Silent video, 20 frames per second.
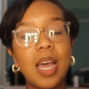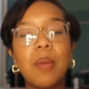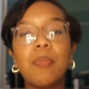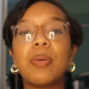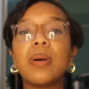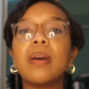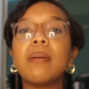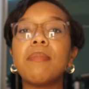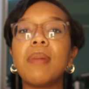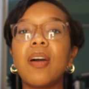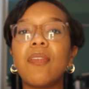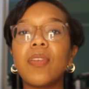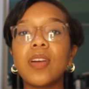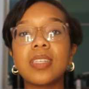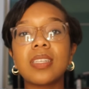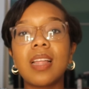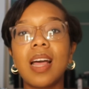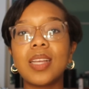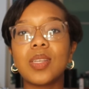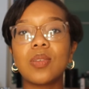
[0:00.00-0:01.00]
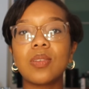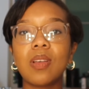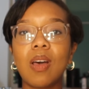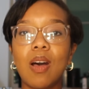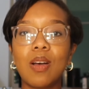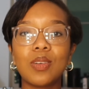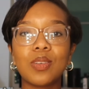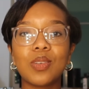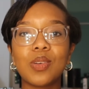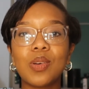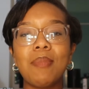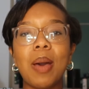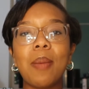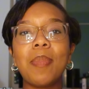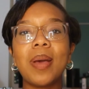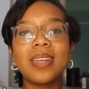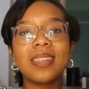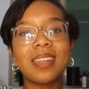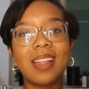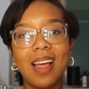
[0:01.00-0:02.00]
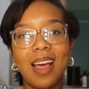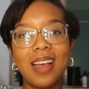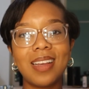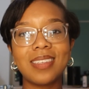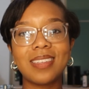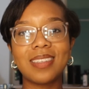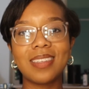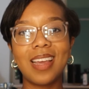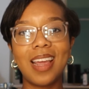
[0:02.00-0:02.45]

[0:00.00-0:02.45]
But my first class was also my best class.